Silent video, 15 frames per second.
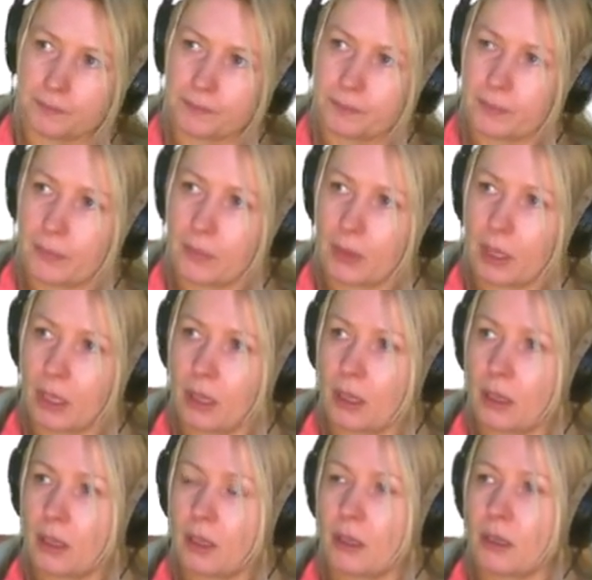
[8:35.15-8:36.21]

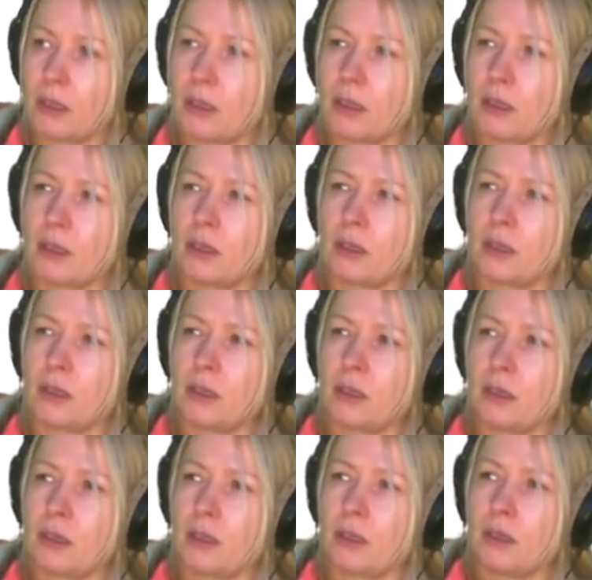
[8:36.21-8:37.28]

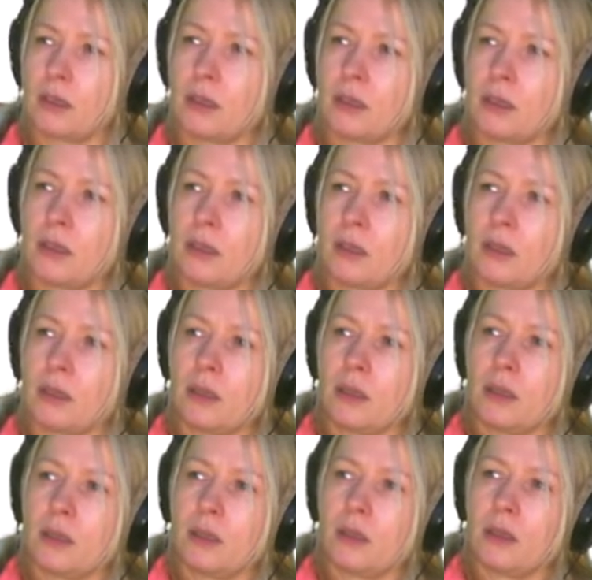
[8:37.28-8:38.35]

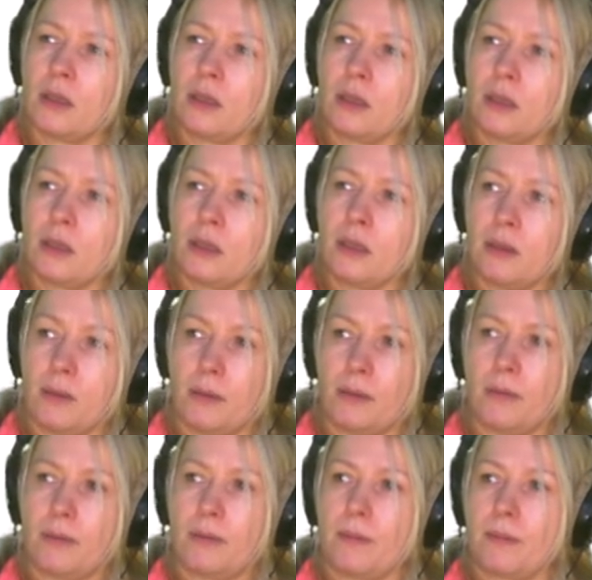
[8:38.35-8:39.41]

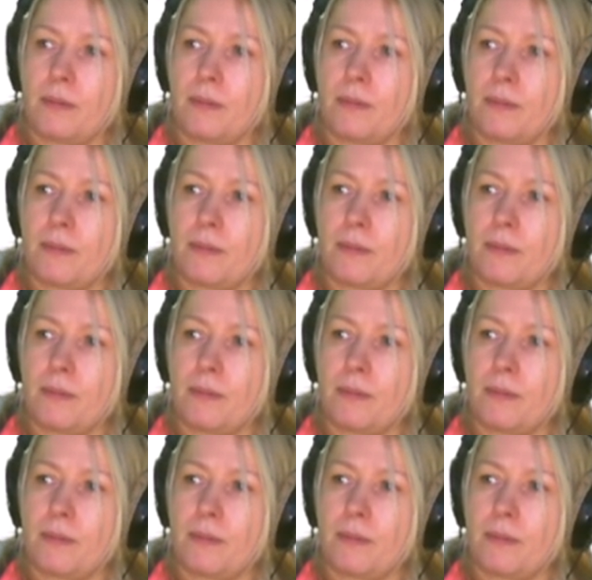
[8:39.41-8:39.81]
Nothing is said.